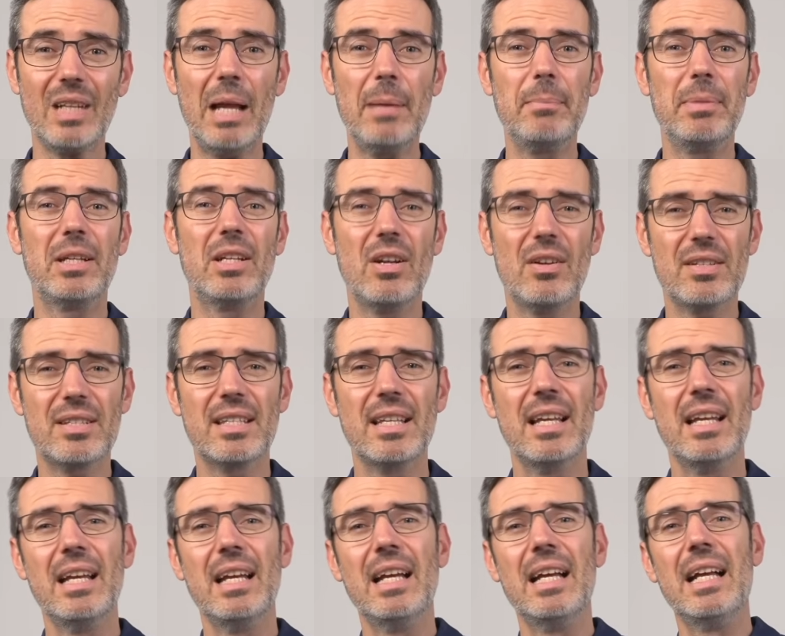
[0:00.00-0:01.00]
And because
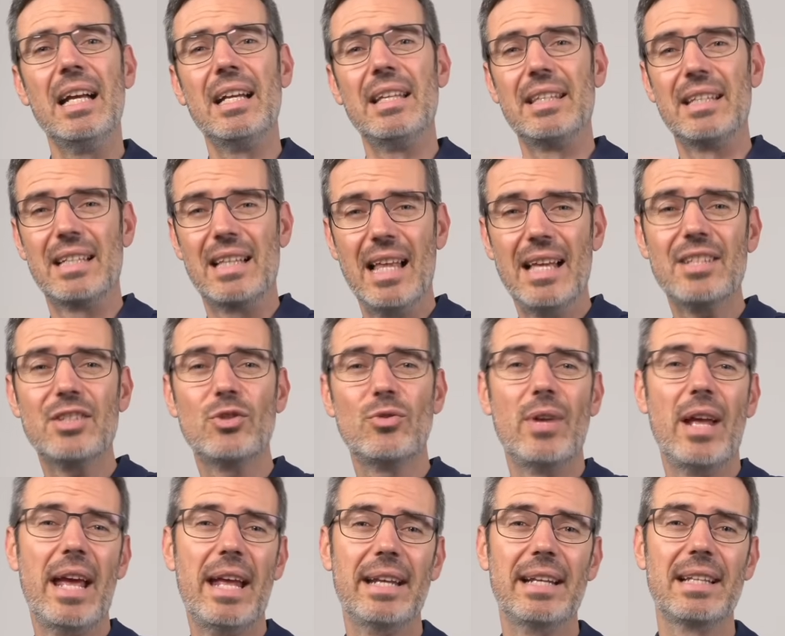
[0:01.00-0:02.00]
the cluster
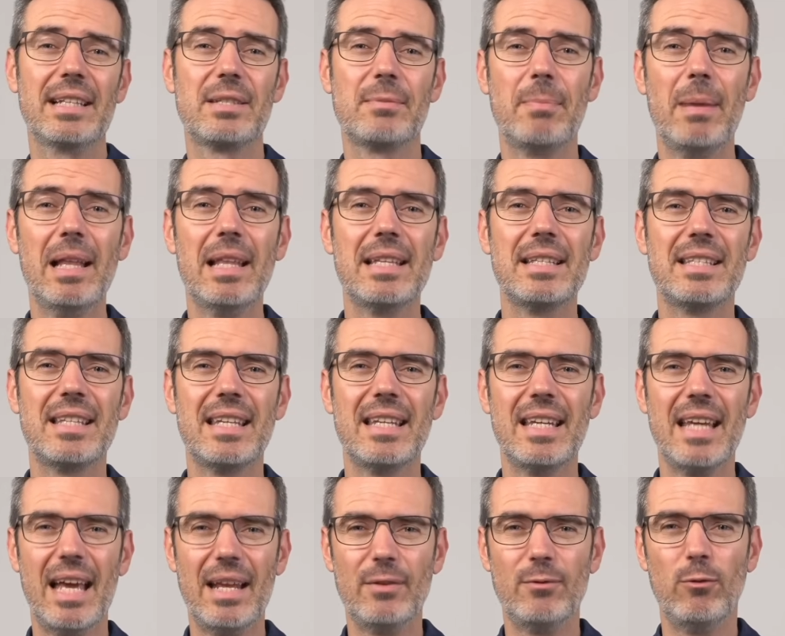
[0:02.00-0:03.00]
handles
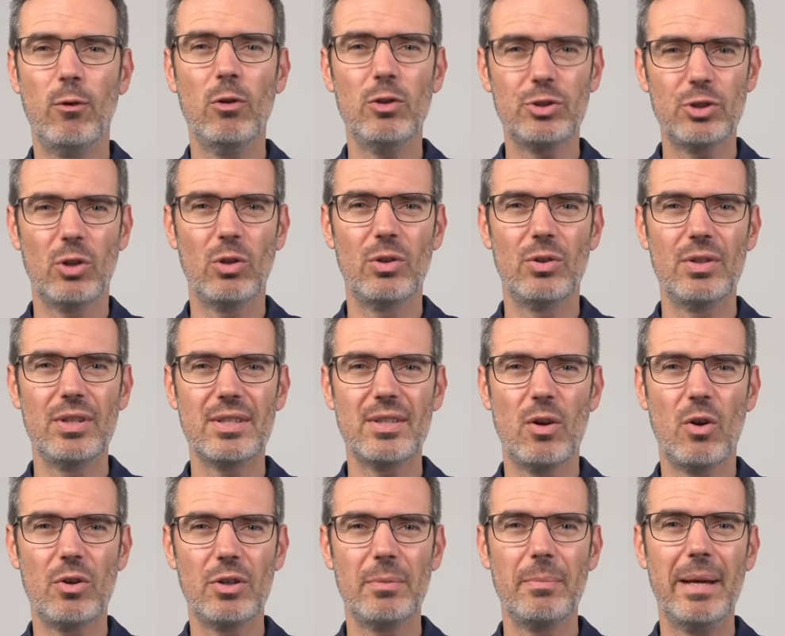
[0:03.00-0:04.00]
balancing and fault tolerance
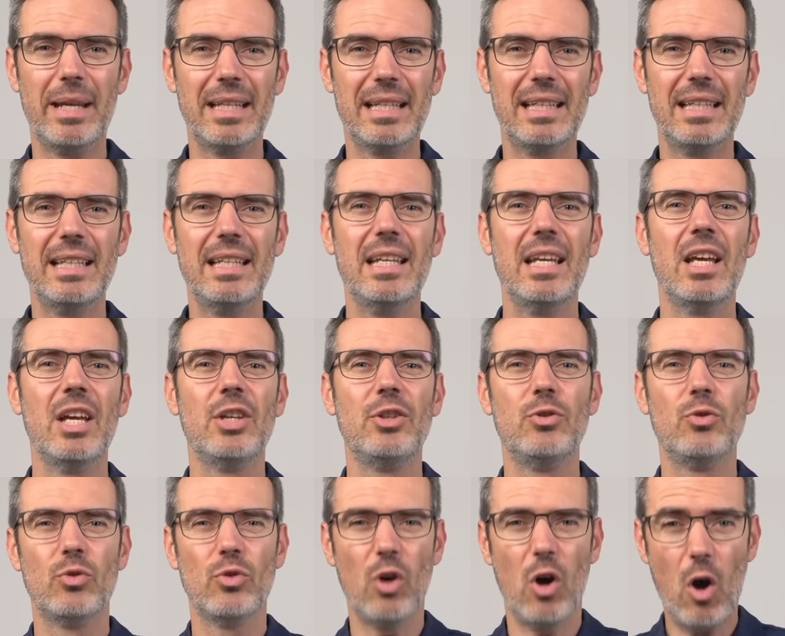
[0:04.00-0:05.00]
automatically,
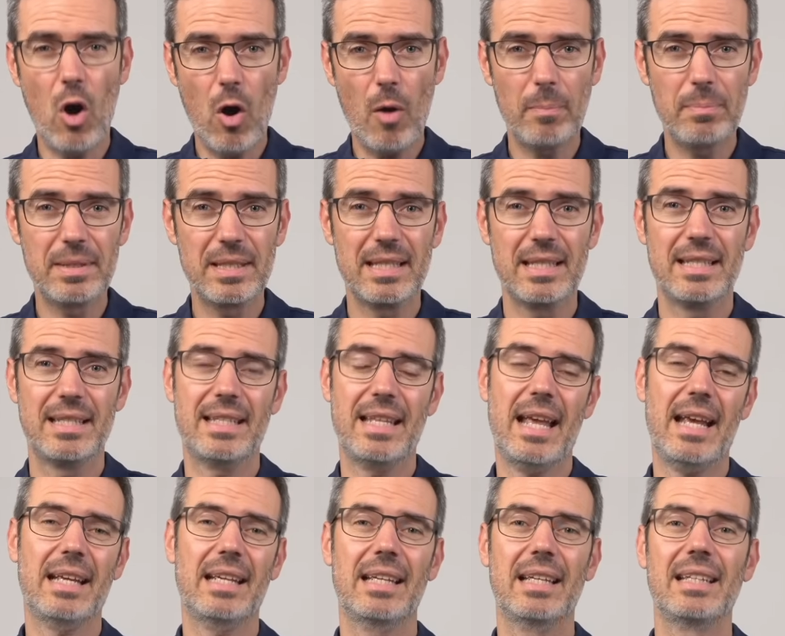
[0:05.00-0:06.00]
your ops
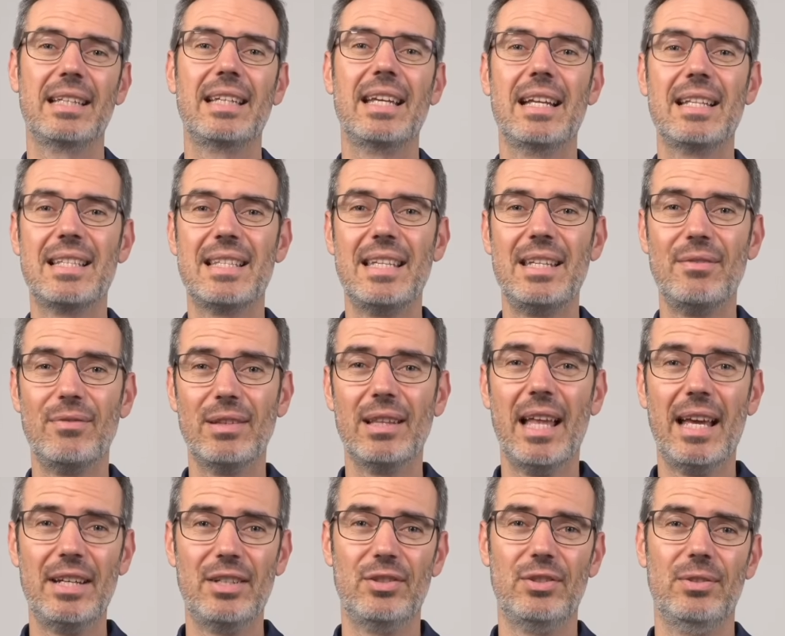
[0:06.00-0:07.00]
stack gets even
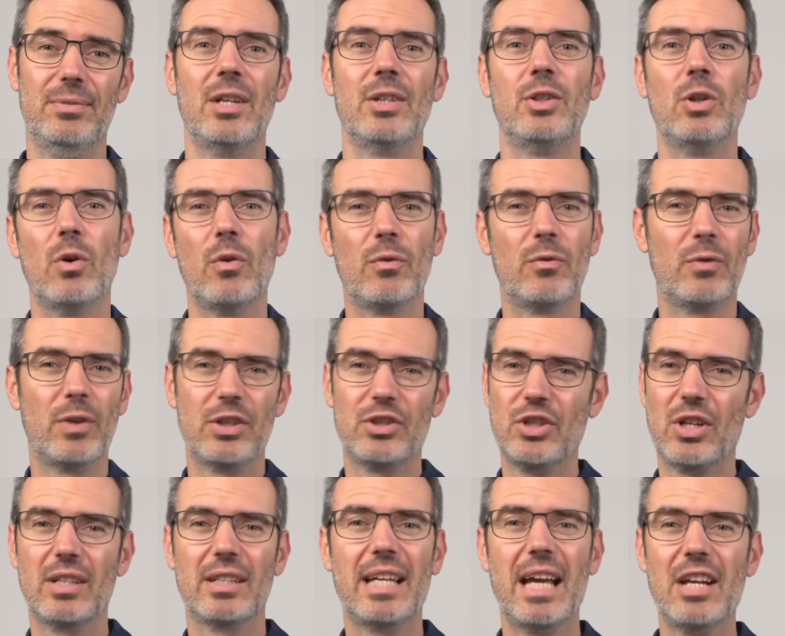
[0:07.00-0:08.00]
lighter. No
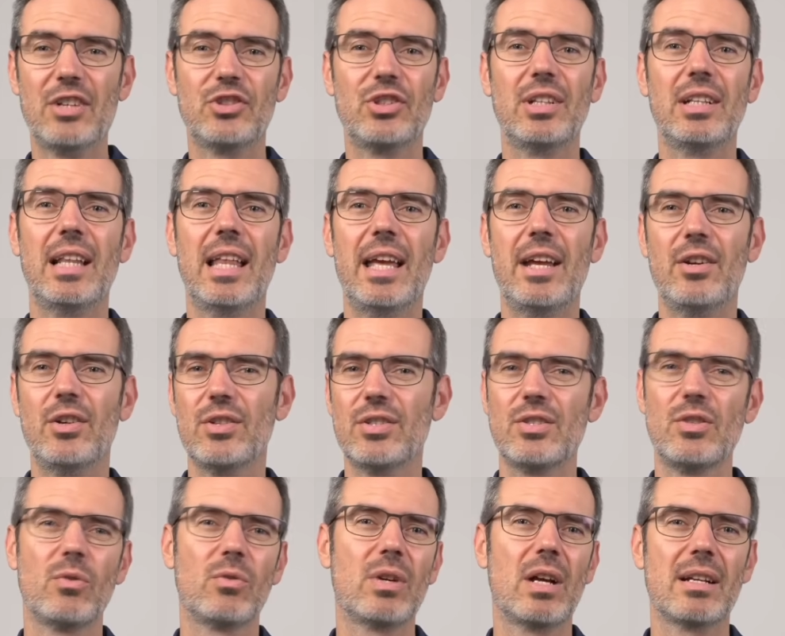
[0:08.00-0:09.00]
fragile caching layers,
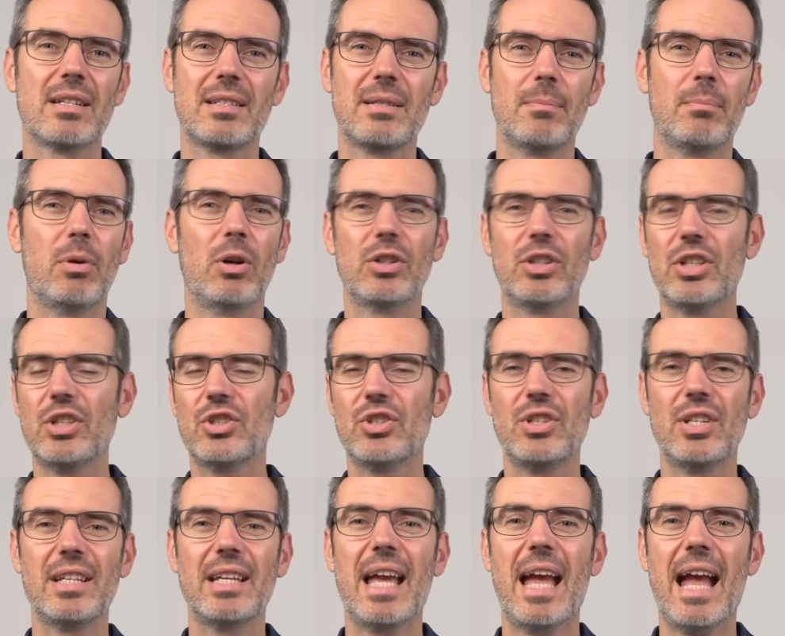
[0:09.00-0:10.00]
no custom
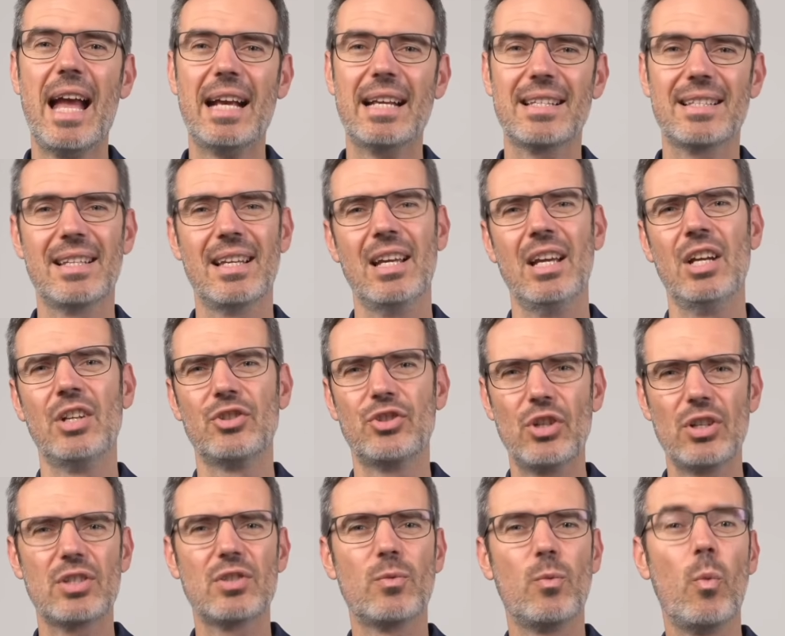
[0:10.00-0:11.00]
partitioning hacks, just